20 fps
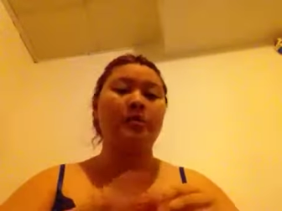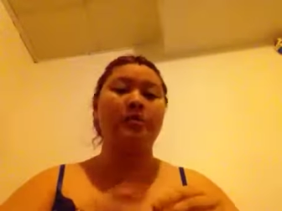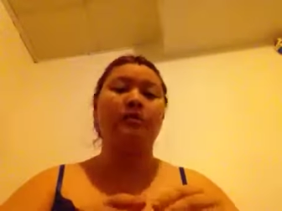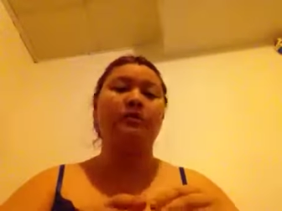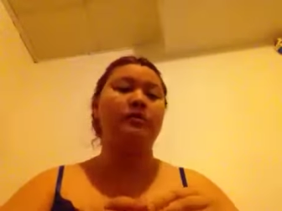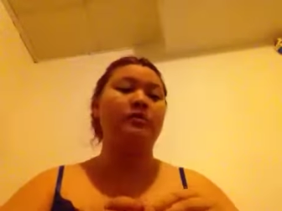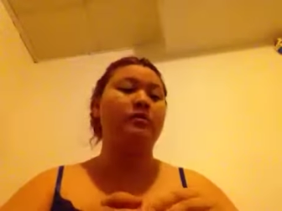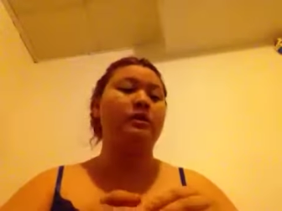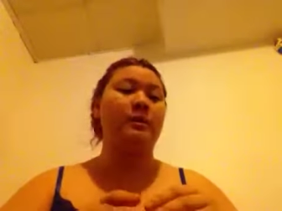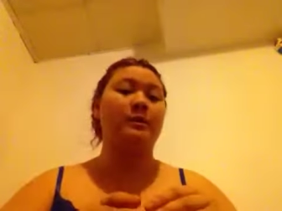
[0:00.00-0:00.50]

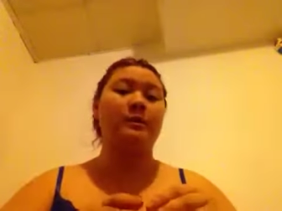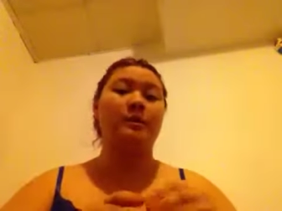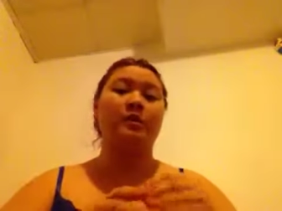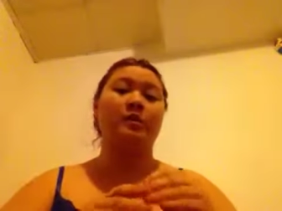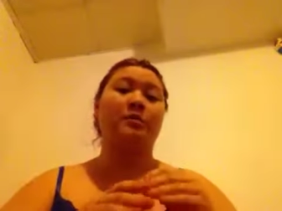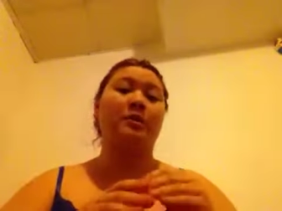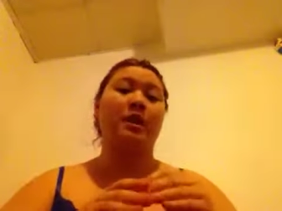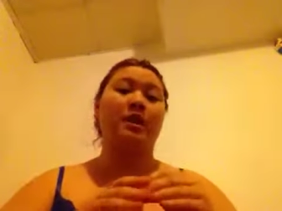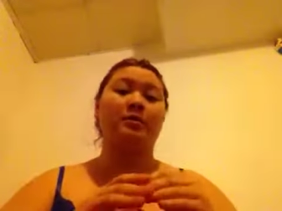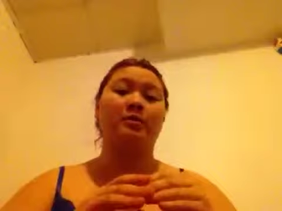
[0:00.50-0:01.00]
reviews I'm going
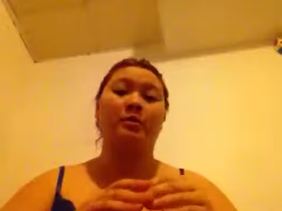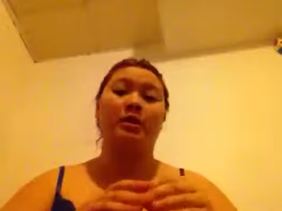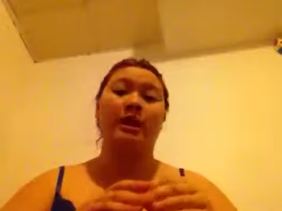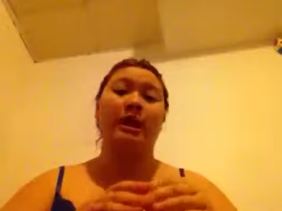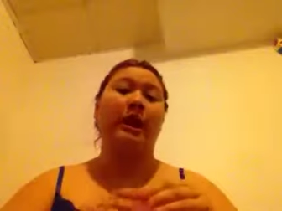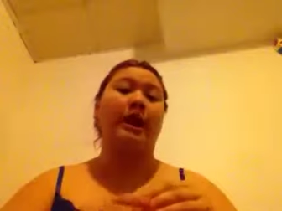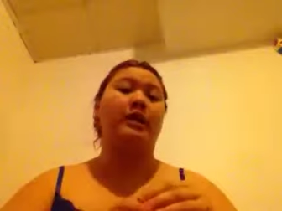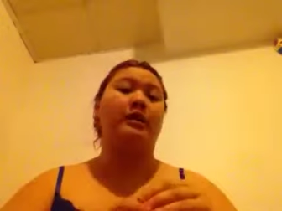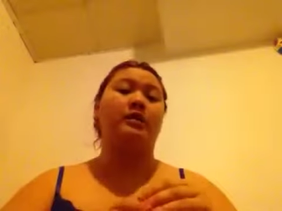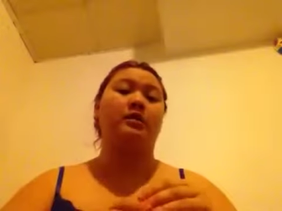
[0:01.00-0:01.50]
to be able to
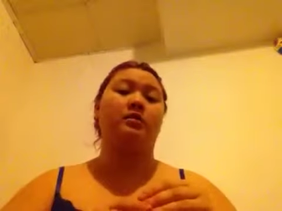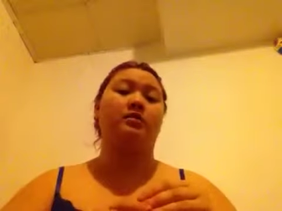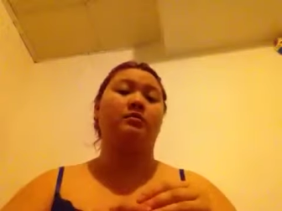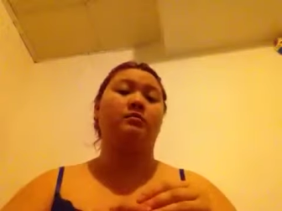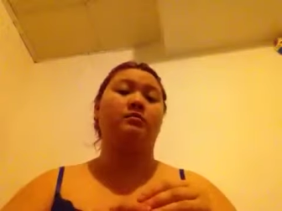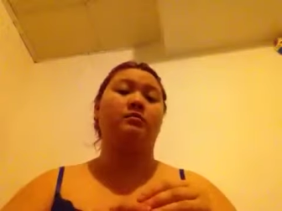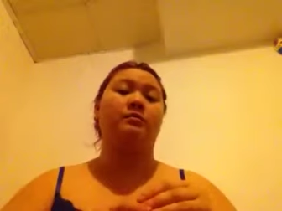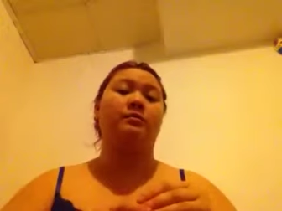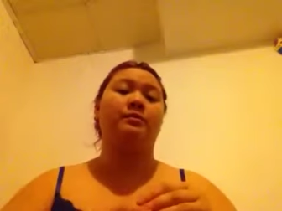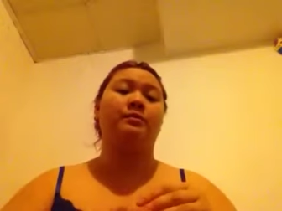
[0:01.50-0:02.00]
get in.